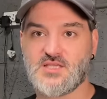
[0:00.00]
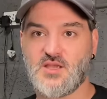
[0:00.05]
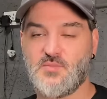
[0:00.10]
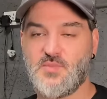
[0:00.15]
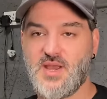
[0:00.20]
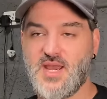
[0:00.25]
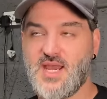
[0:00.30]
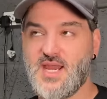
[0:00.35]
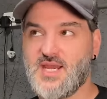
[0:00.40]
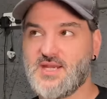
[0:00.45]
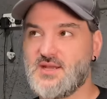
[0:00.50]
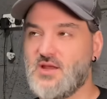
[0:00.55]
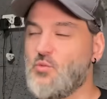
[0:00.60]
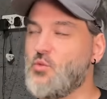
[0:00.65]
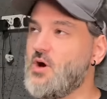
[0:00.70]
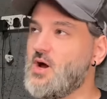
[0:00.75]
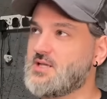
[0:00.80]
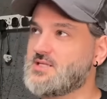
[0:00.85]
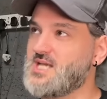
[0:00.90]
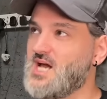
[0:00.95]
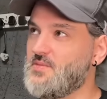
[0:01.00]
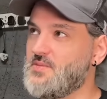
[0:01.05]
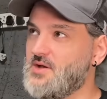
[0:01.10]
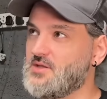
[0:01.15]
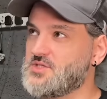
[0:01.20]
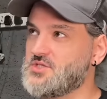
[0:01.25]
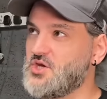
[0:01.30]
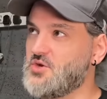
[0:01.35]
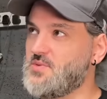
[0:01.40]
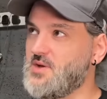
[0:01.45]
I paid, it worked out
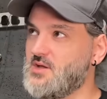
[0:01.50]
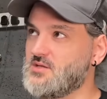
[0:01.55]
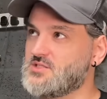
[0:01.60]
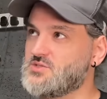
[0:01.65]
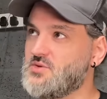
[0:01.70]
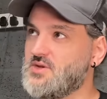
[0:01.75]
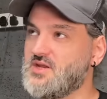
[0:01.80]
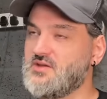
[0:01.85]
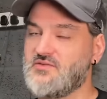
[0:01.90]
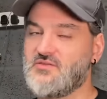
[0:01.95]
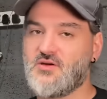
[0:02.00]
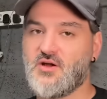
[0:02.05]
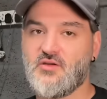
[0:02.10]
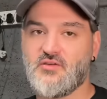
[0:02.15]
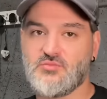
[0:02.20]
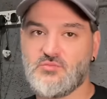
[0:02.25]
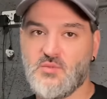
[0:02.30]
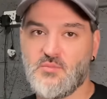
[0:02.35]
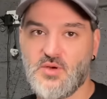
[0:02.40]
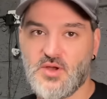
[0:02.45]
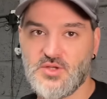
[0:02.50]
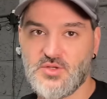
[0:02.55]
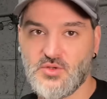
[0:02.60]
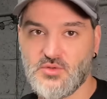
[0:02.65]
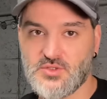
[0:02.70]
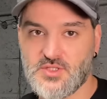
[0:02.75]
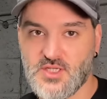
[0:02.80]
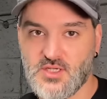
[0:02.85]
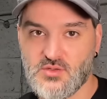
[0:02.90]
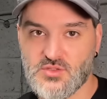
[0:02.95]
about £2.25 from a bundle
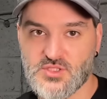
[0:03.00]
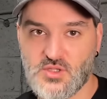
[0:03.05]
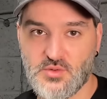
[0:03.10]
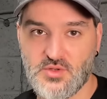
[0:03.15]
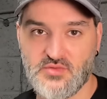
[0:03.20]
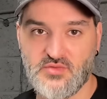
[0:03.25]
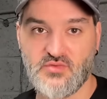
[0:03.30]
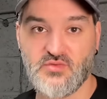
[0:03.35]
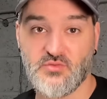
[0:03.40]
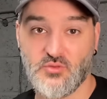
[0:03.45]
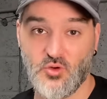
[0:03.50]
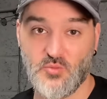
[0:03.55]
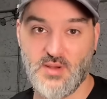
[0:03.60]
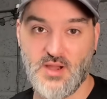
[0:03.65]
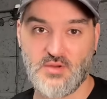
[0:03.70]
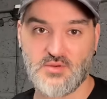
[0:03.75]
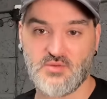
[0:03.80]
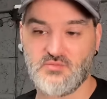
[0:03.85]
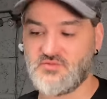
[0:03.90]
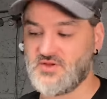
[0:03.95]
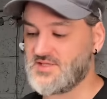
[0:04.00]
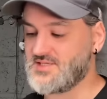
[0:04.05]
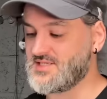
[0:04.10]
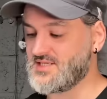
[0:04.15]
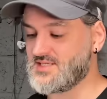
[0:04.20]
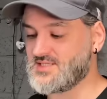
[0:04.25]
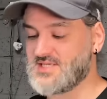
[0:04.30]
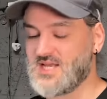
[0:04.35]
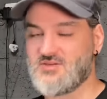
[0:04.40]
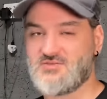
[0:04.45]
deal. Sold it for £4 on
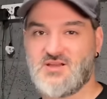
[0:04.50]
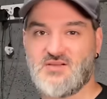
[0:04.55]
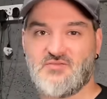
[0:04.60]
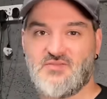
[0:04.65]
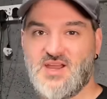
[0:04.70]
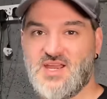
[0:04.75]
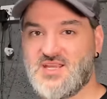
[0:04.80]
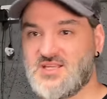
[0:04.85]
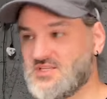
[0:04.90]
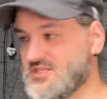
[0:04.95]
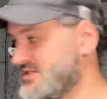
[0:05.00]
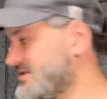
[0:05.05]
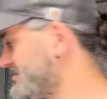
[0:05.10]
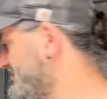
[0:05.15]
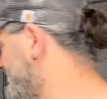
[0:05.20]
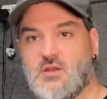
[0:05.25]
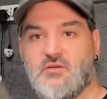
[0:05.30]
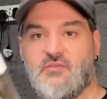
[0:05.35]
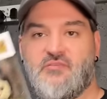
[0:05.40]
Vinted, sat around for ages.